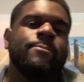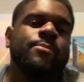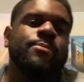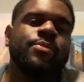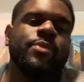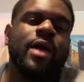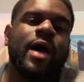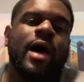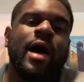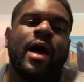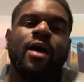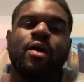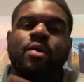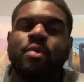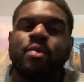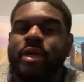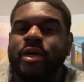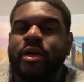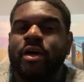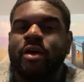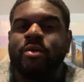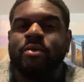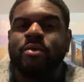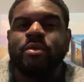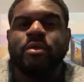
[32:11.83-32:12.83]
the higher we
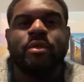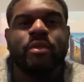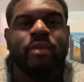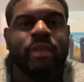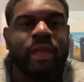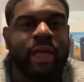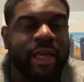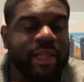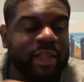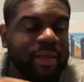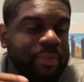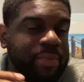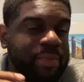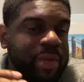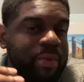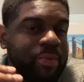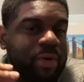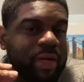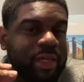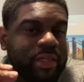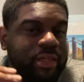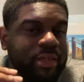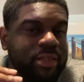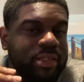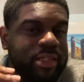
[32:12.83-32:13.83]
go. And the people
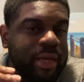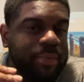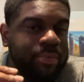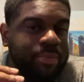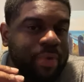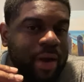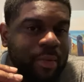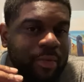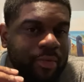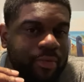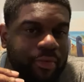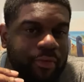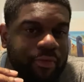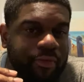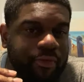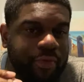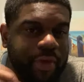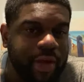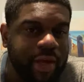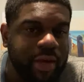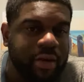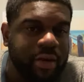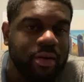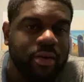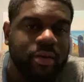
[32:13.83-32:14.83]
that's going to take profit from
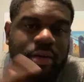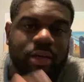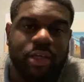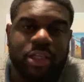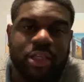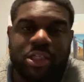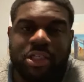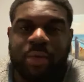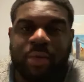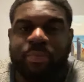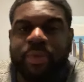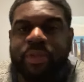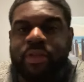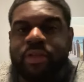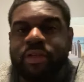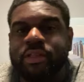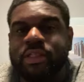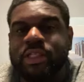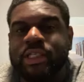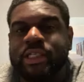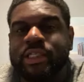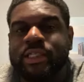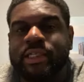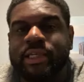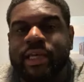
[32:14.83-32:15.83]
finger are going to jump into
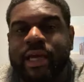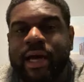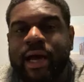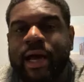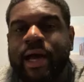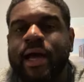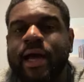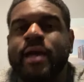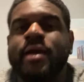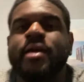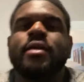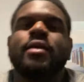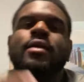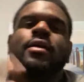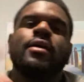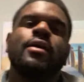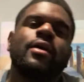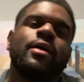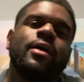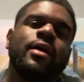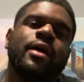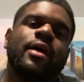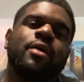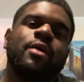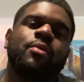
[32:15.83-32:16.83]
GTI,
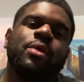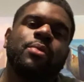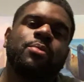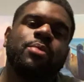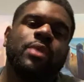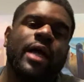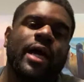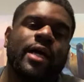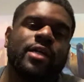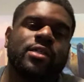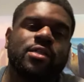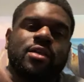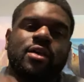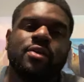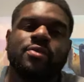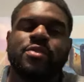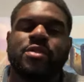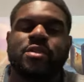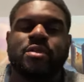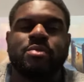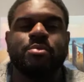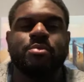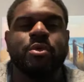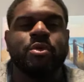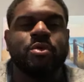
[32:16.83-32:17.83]
and we blast off
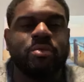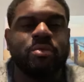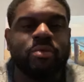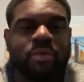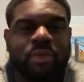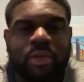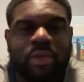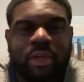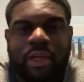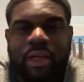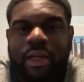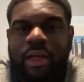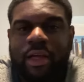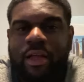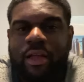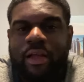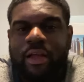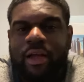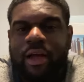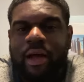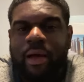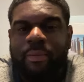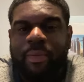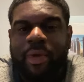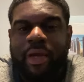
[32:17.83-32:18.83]
to the moon.
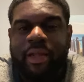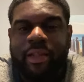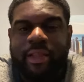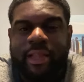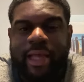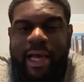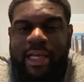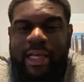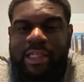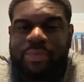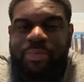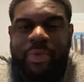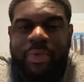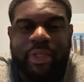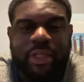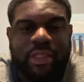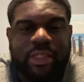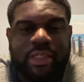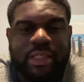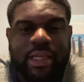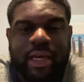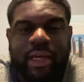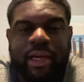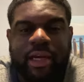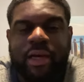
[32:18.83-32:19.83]
I mean, that's been the
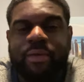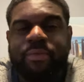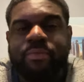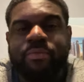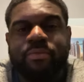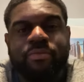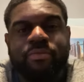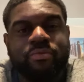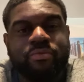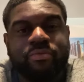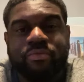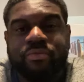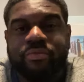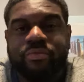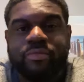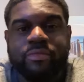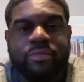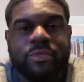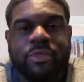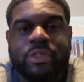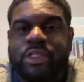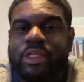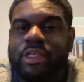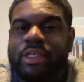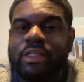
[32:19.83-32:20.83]
setup
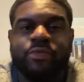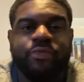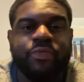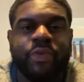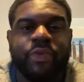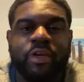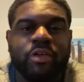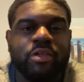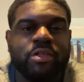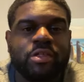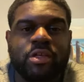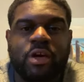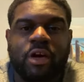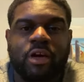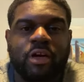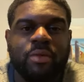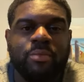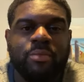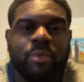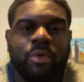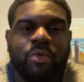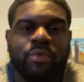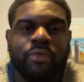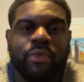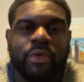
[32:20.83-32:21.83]
since finger started
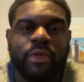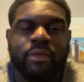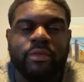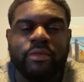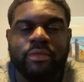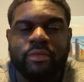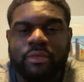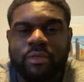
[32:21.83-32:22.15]
moving.